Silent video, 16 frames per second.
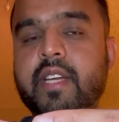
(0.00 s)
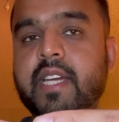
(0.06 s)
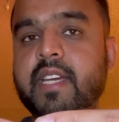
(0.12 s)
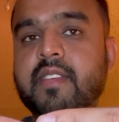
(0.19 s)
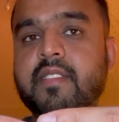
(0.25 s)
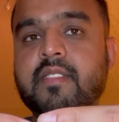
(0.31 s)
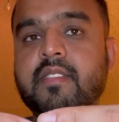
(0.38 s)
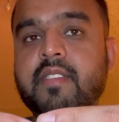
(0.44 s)

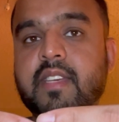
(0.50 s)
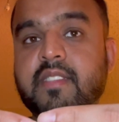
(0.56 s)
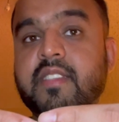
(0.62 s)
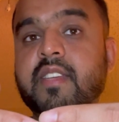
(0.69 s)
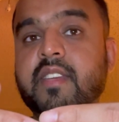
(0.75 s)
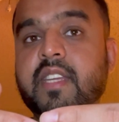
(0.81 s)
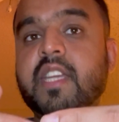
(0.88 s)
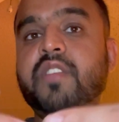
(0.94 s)
is
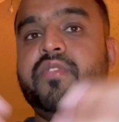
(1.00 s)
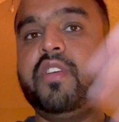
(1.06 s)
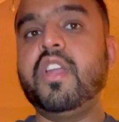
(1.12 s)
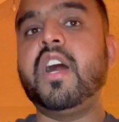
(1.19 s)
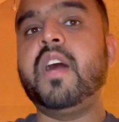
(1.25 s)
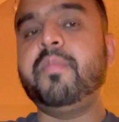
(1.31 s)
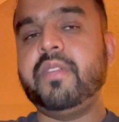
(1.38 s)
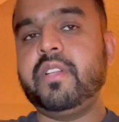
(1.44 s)
indeed
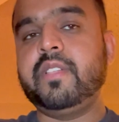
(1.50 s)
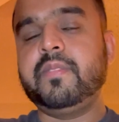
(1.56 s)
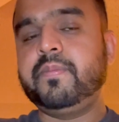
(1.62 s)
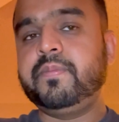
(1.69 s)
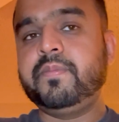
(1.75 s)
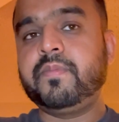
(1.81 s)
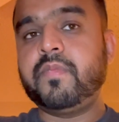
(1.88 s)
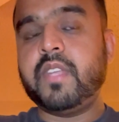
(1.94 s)
phenomenal.
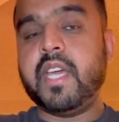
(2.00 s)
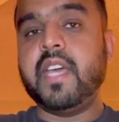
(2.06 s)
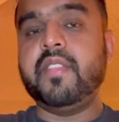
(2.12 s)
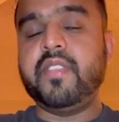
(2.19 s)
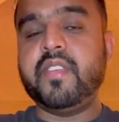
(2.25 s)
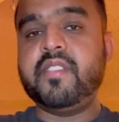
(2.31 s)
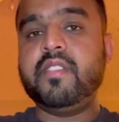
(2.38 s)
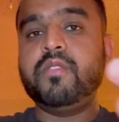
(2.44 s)
And
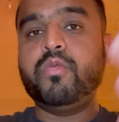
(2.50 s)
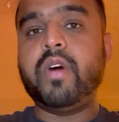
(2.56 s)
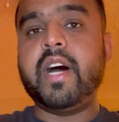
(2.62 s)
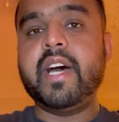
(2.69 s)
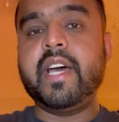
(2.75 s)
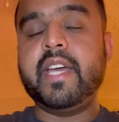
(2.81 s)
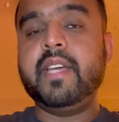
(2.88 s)
this is why